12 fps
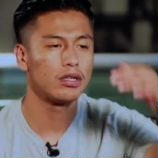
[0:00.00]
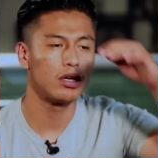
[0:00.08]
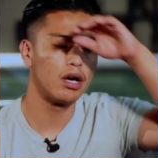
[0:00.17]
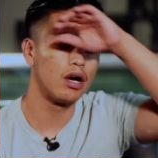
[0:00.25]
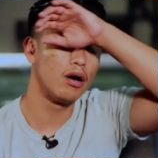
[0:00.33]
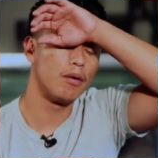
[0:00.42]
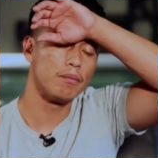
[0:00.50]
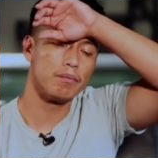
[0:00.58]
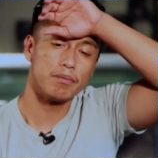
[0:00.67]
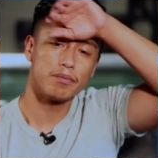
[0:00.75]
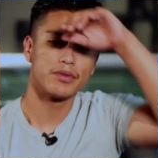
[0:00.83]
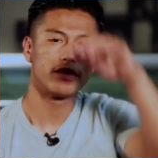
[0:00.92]
Um,
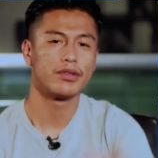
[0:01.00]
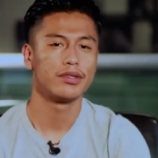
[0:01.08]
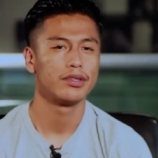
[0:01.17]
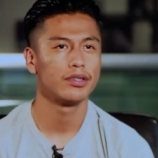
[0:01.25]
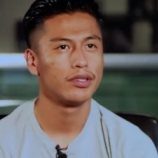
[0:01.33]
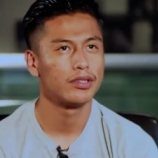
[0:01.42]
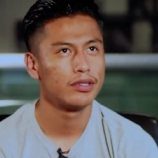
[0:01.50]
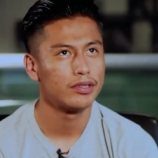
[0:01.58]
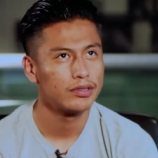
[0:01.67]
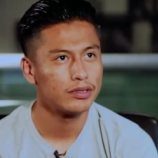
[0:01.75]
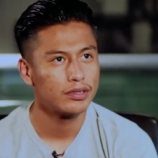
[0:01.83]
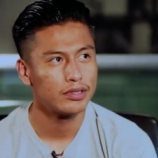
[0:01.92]

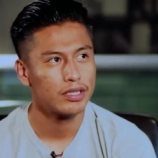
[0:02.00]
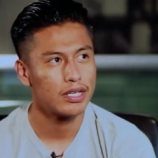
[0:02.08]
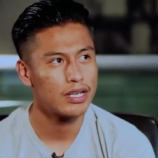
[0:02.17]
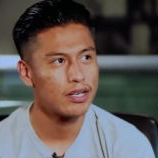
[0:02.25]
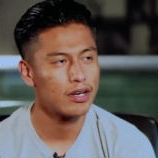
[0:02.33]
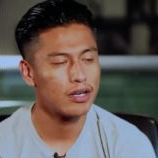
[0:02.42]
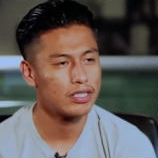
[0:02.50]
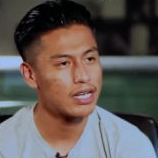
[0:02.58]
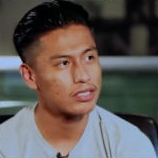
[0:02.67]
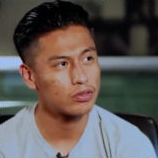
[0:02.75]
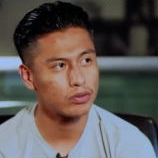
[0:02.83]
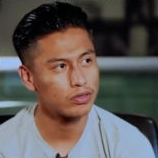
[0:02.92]
and uh,
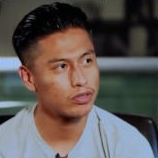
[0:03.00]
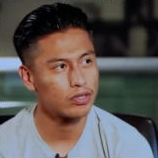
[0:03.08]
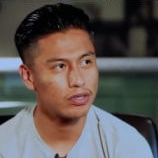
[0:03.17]
yeah, so you know,